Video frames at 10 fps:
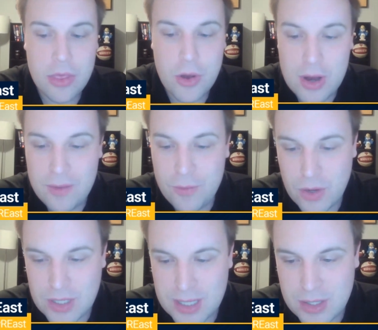
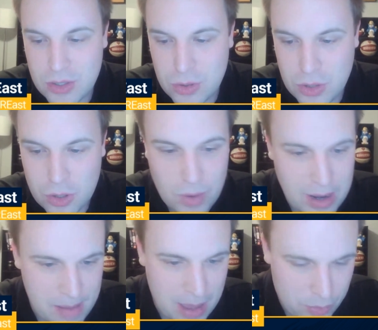34-6-2 is a
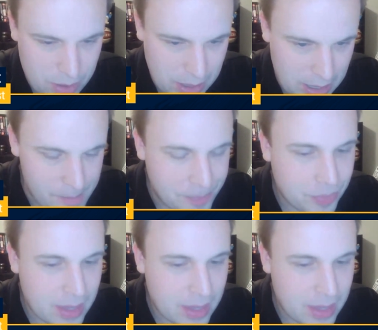great Mathurin game.